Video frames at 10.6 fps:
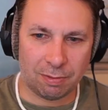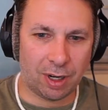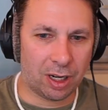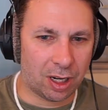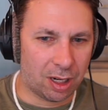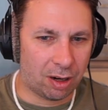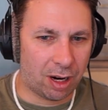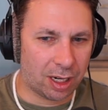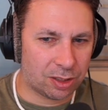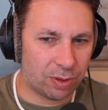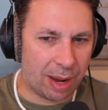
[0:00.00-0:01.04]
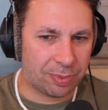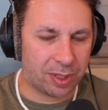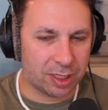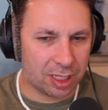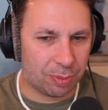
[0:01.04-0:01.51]
Very good. All right. To wrap
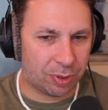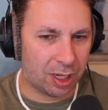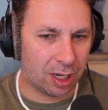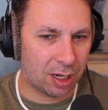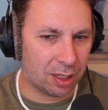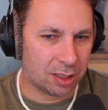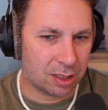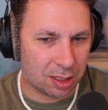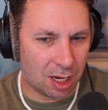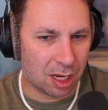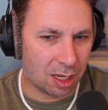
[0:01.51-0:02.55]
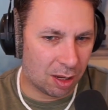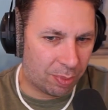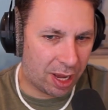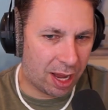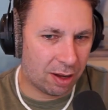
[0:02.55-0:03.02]
things up here, let's talk
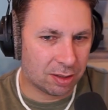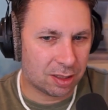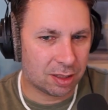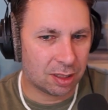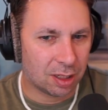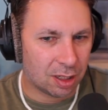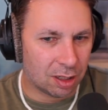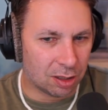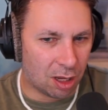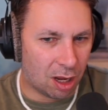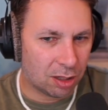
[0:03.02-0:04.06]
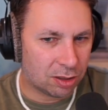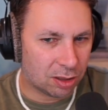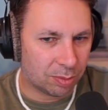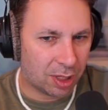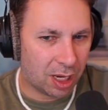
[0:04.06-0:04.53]
about
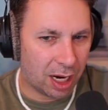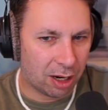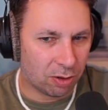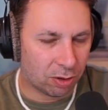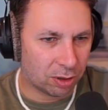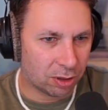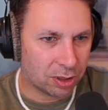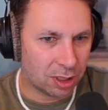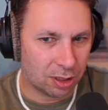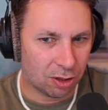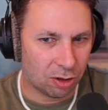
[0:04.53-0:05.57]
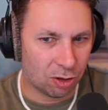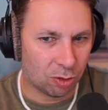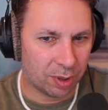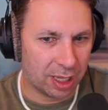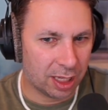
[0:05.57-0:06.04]
long-term care or nursing
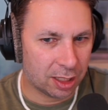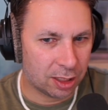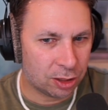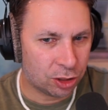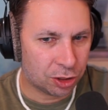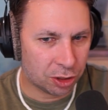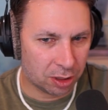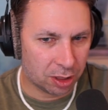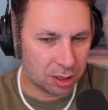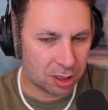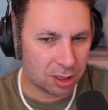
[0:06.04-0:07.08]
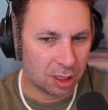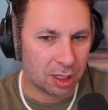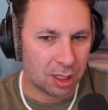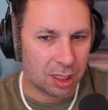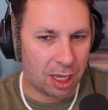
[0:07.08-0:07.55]
home insurance.
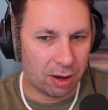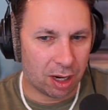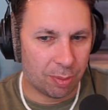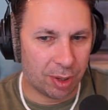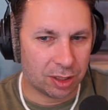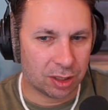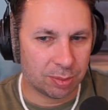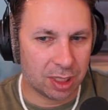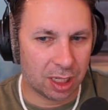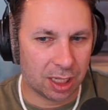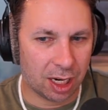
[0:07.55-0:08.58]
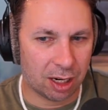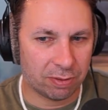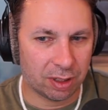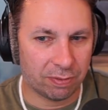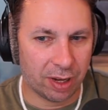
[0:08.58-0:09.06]
How can I make sure I'm taken care
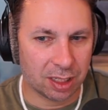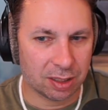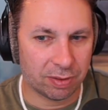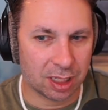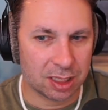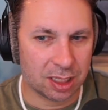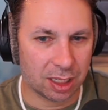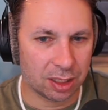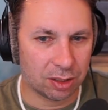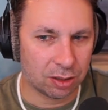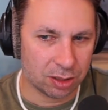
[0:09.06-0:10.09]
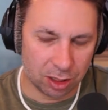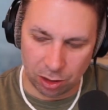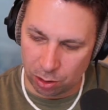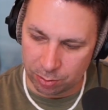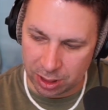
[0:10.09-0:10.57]
of in the event of an extended nursing
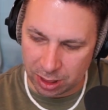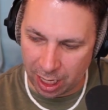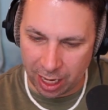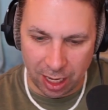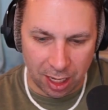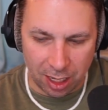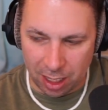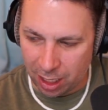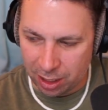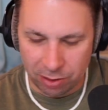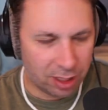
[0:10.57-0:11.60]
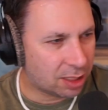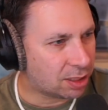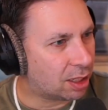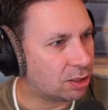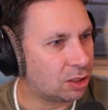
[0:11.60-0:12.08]
home stay? I hear
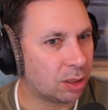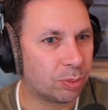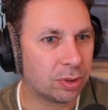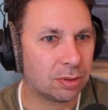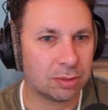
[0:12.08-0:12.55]
that's not cheap.